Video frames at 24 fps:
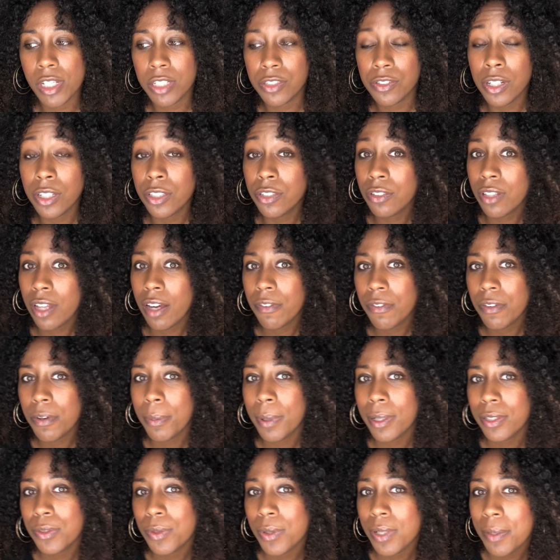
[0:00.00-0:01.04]
So I do that for
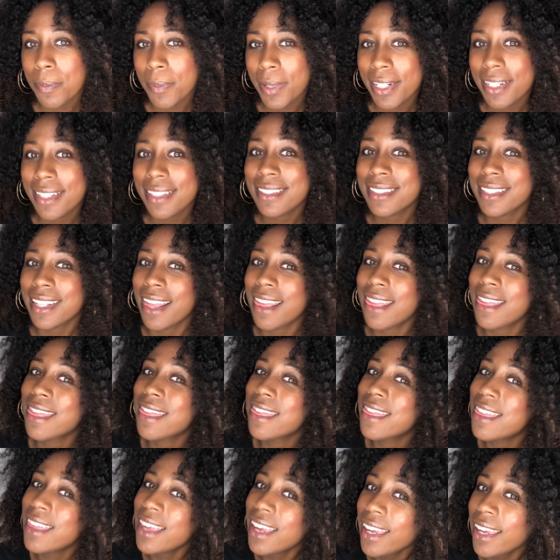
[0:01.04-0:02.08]
about 20 minutes.
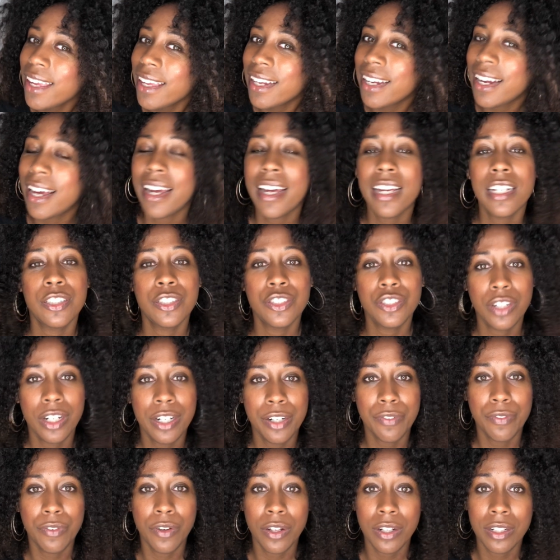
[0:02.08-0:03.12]
Then I have to try
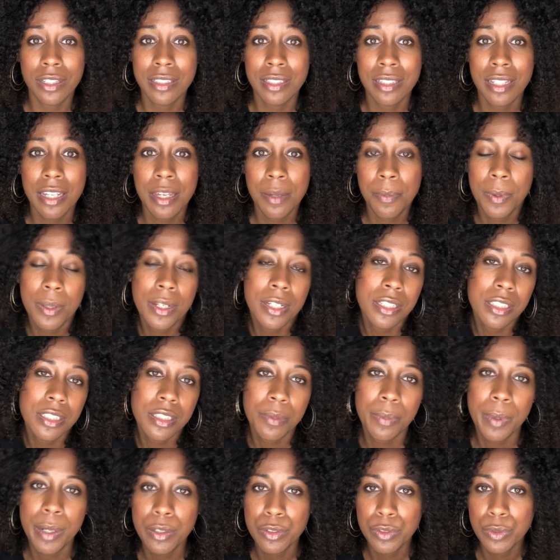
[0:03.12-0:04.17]
to fall asleep, and
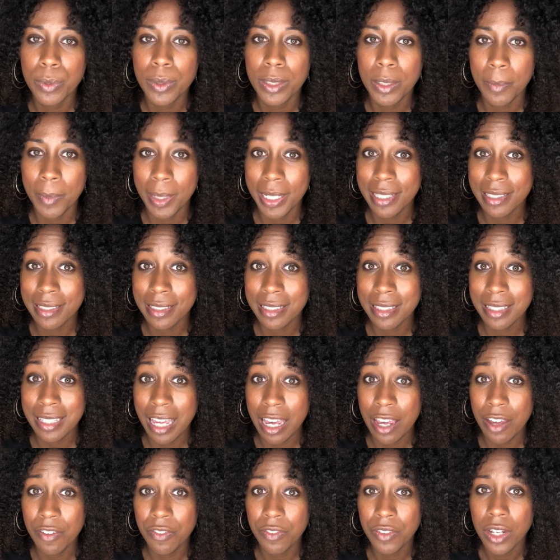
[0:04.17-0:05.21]
it's about 20 minutes
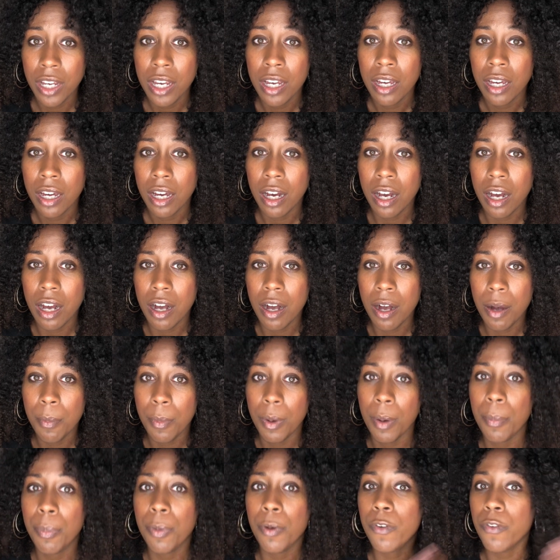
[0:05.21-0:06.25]
left
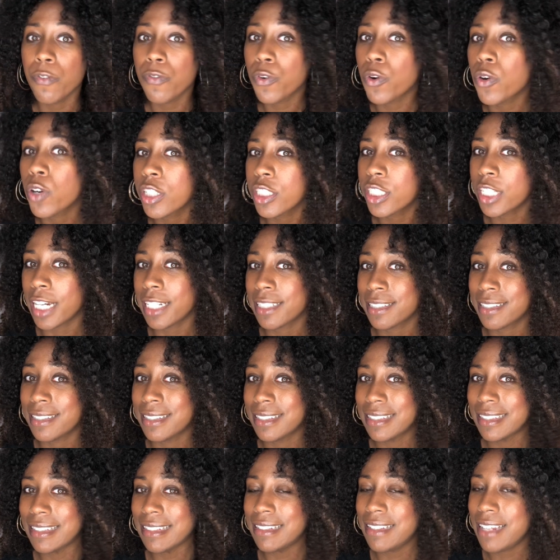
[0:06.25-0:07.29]
before
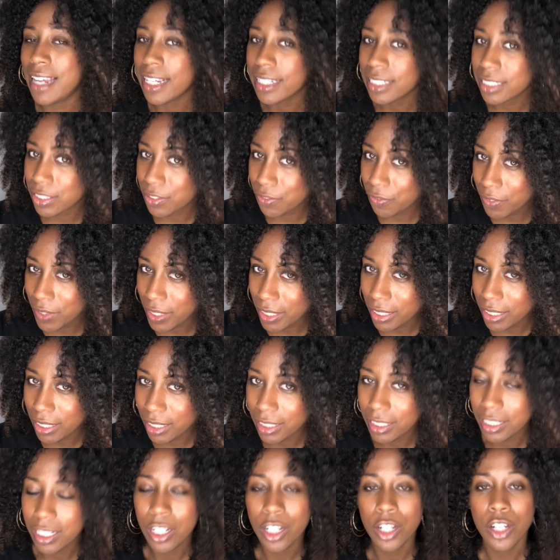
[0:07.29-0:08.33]
Jackson's next
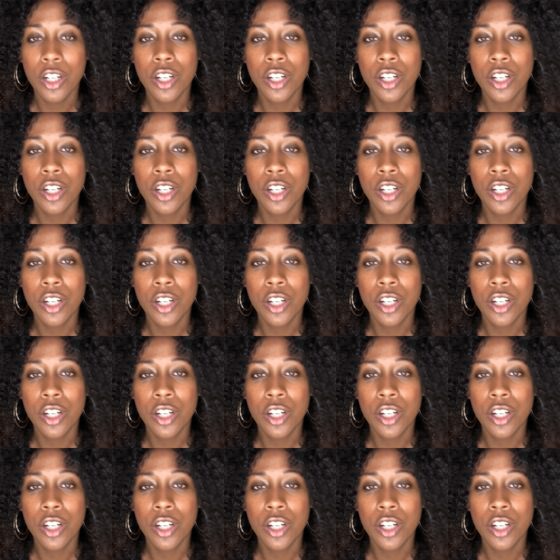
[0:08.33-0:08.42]
feeding.